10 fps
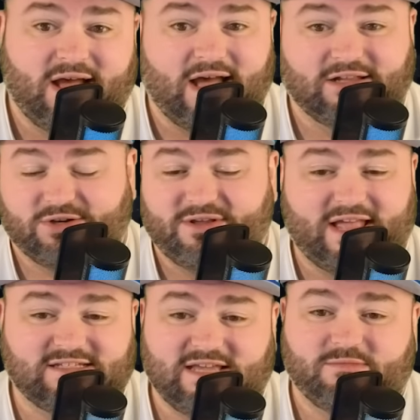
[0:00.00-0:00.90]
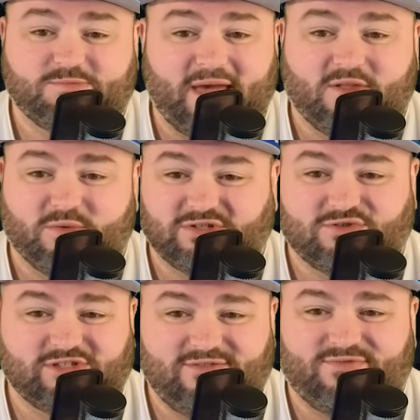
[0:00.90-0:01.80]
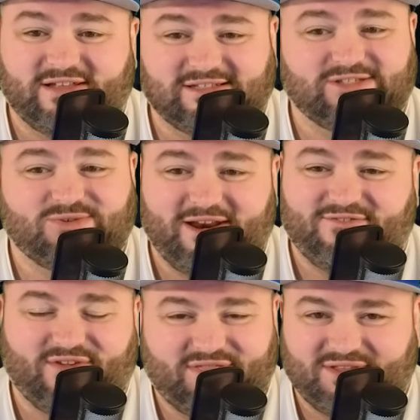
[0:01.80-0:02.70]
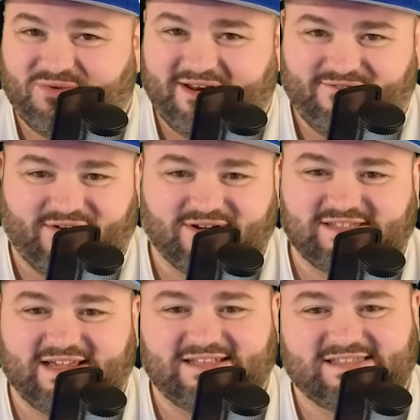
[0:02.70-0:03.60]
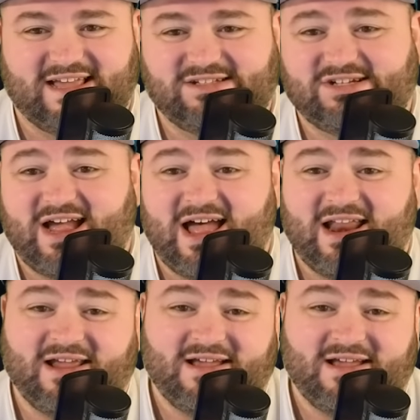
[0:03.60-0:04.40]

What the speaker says: During that same span, the Wizards' defense is 25th and 21st against that shot.